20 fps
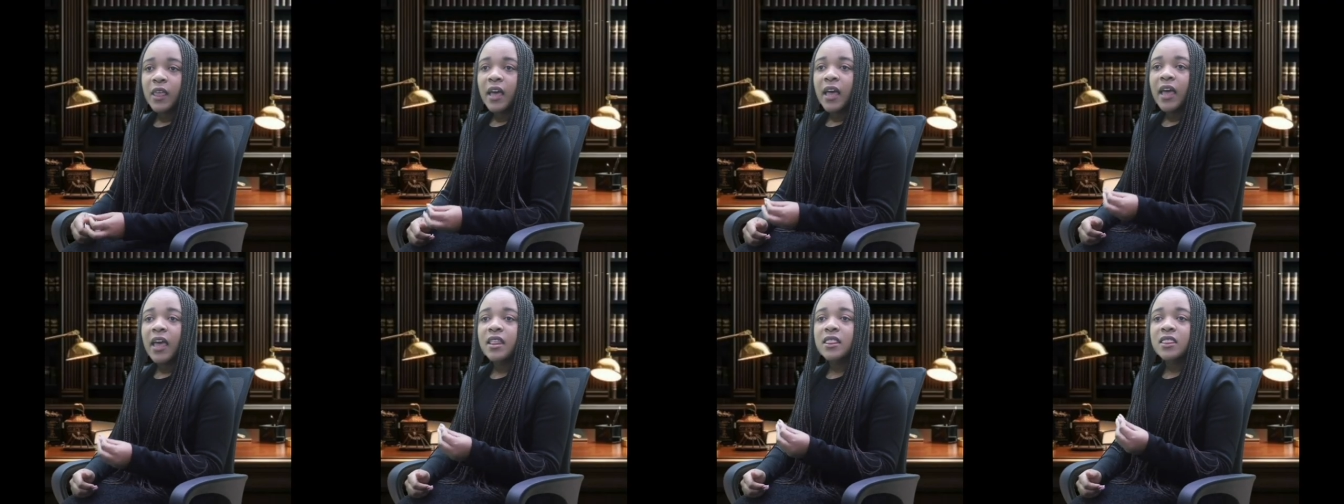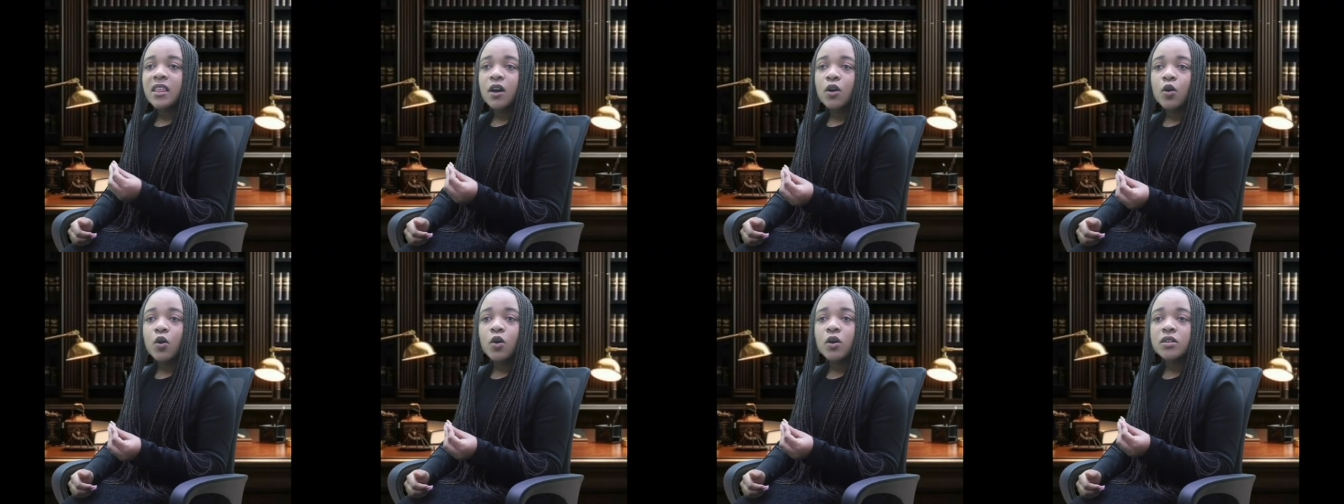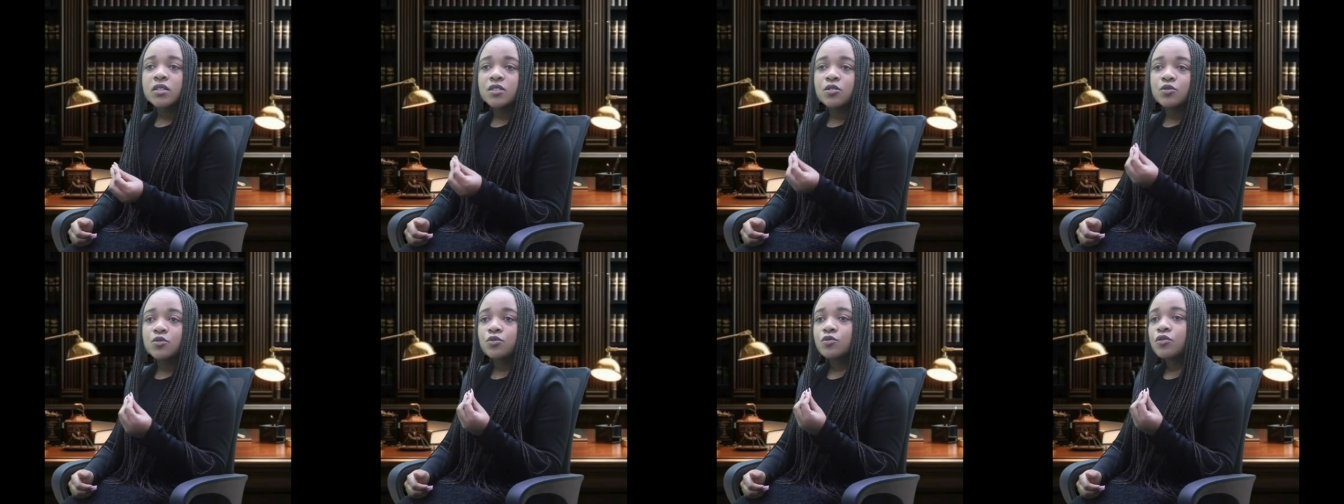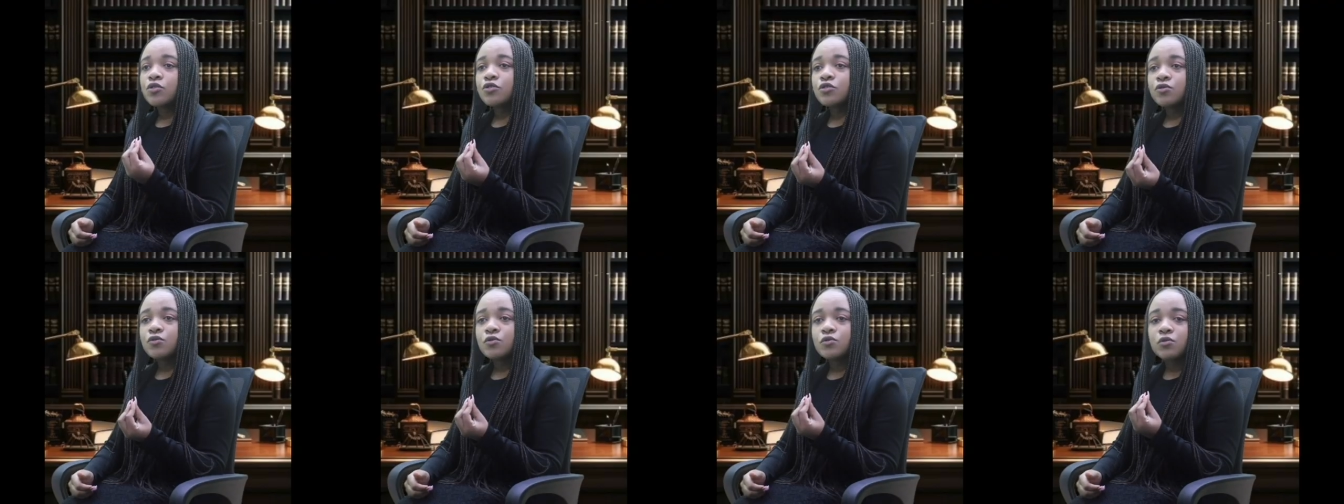and the courts do
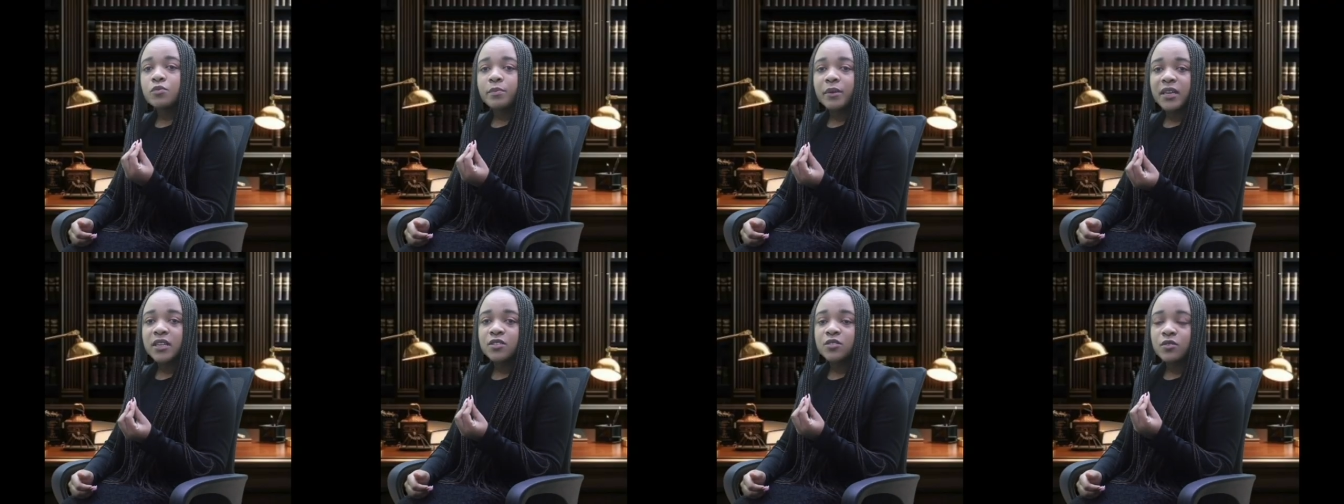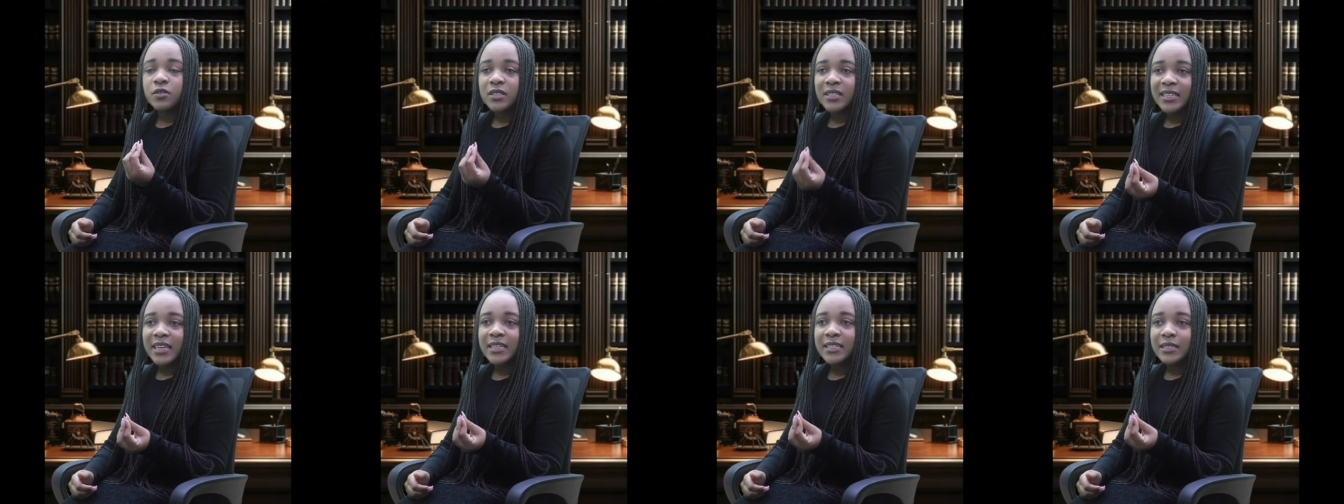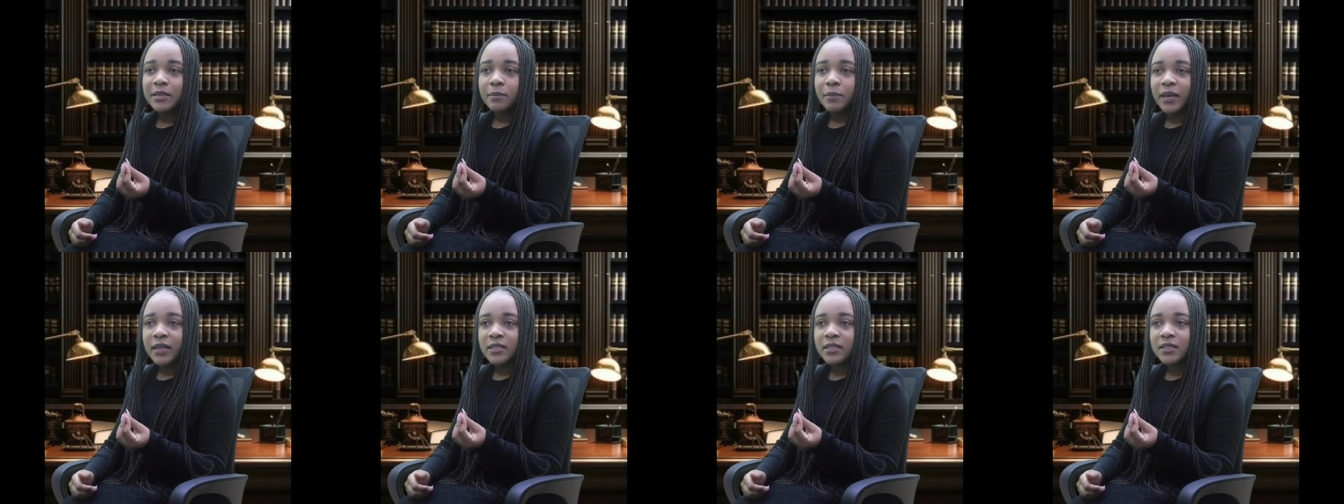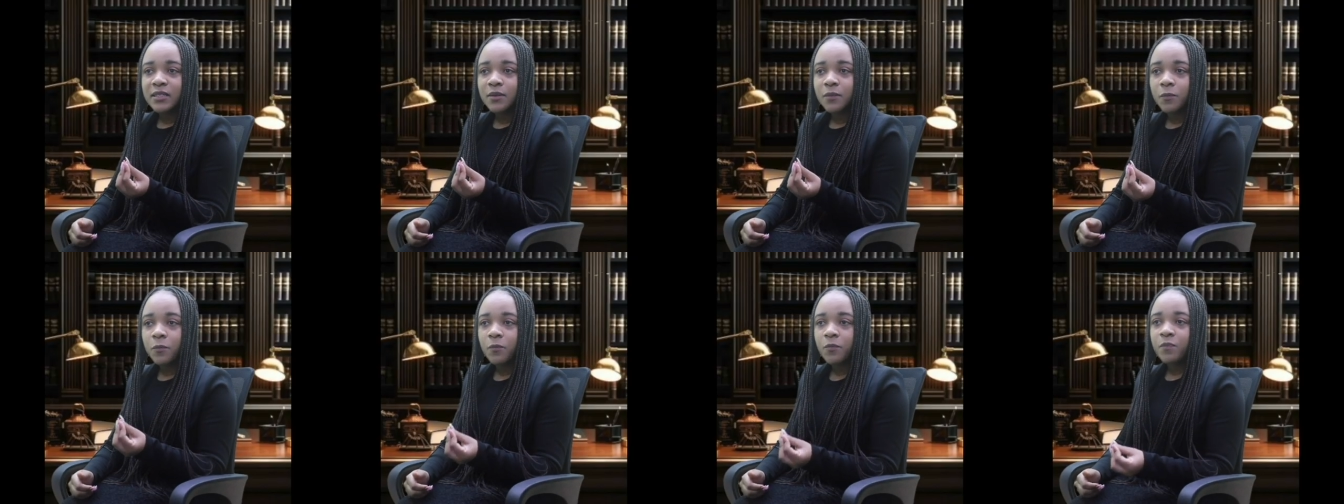not rule based on sentiment,
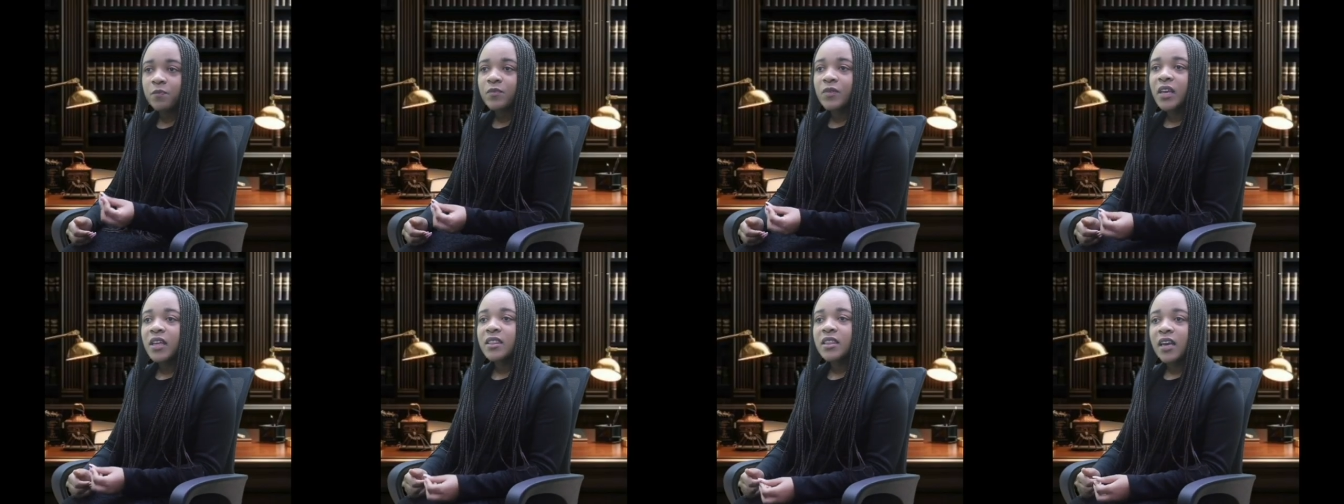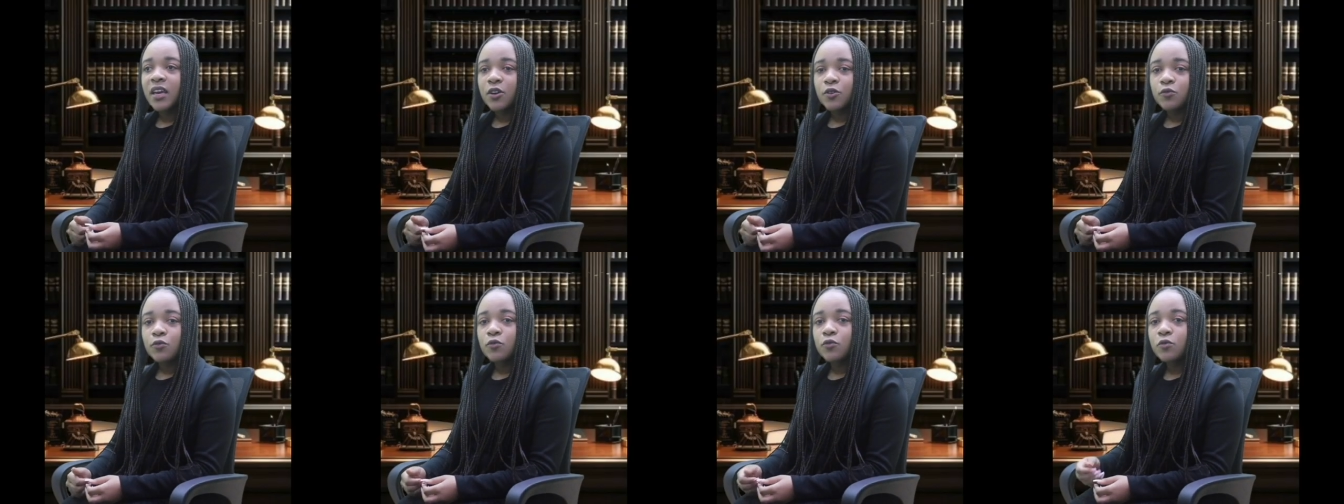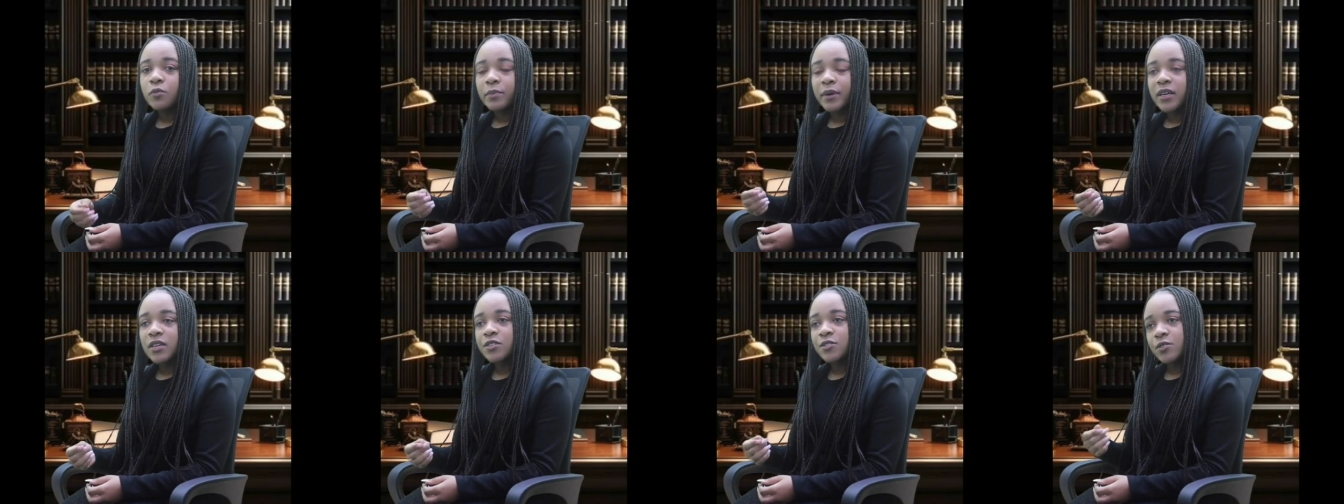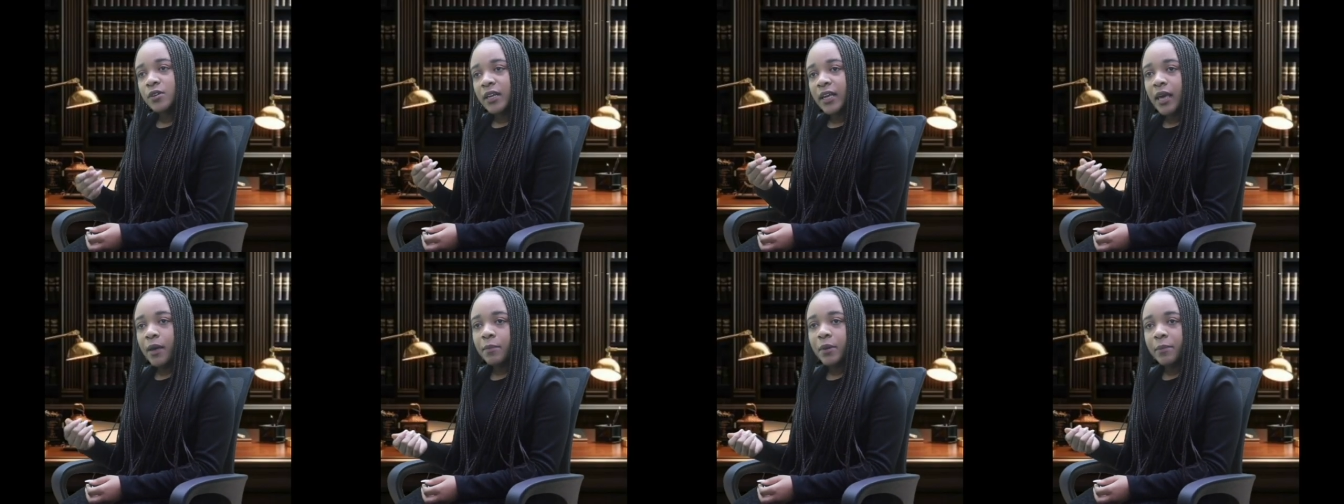they rule based on
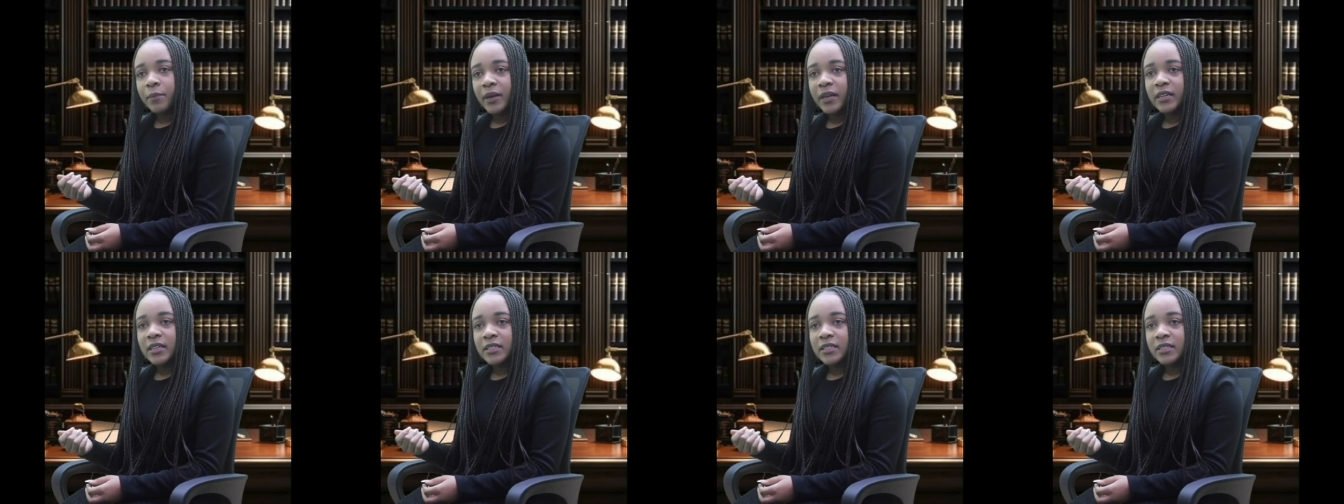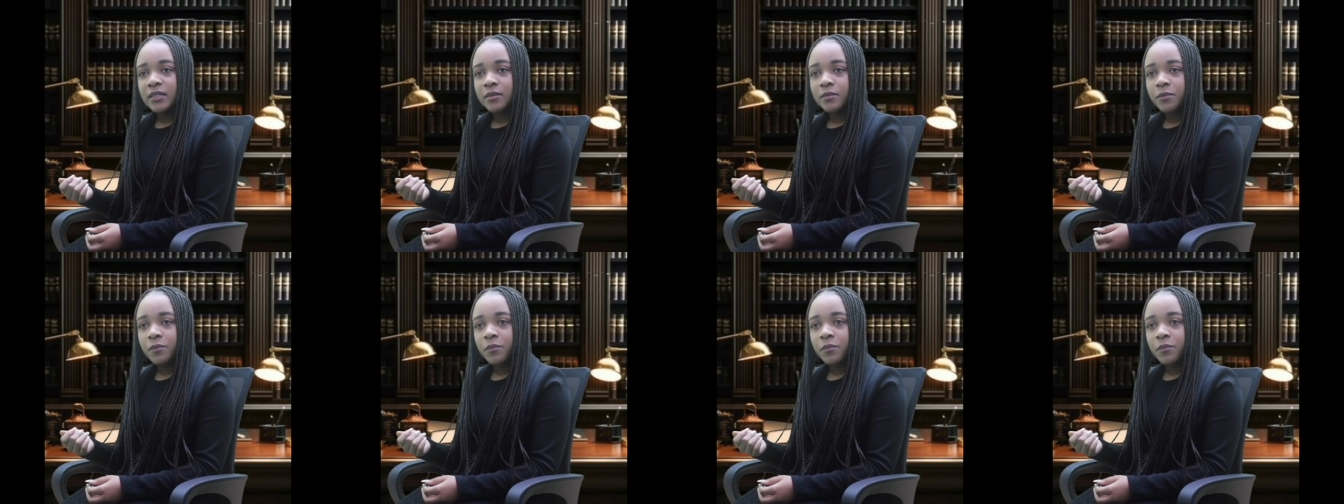capability.